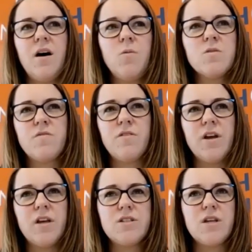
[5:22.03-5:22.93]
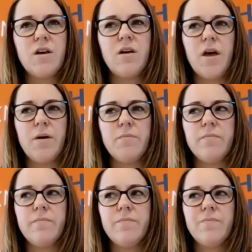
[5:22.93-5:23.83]
I wasn't very good at.
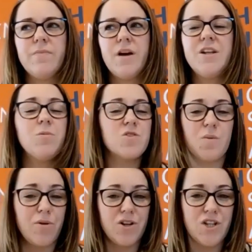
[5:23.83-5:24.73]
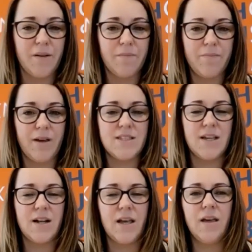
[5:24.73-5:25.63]
I didn't want to approach it
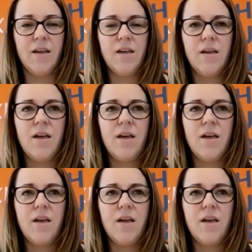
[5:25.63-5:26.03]
basically,